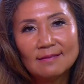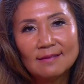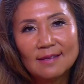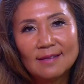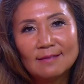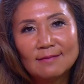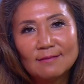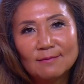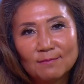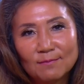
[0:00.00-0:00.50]

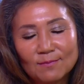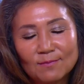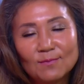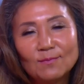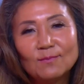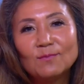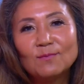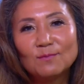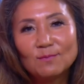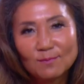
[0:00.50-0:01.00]
Like,
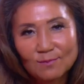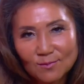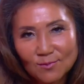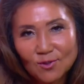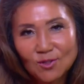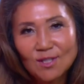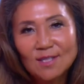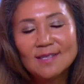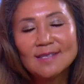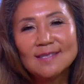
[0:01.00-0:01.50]

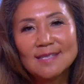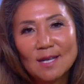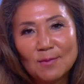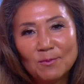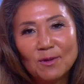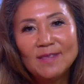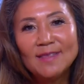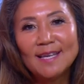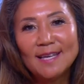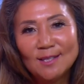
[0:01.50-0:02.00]
she is
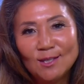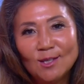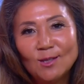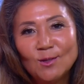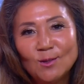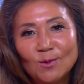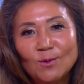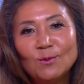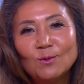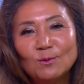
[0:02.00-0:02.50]
someone that
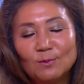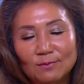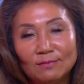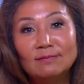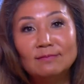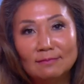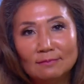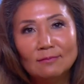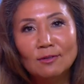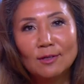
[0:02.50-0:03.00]
you
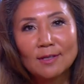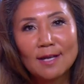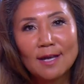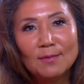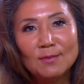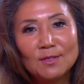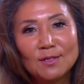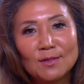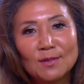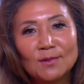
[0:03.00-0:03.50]
look
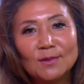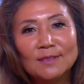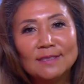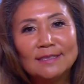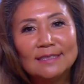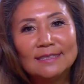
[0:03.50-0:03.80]
up to.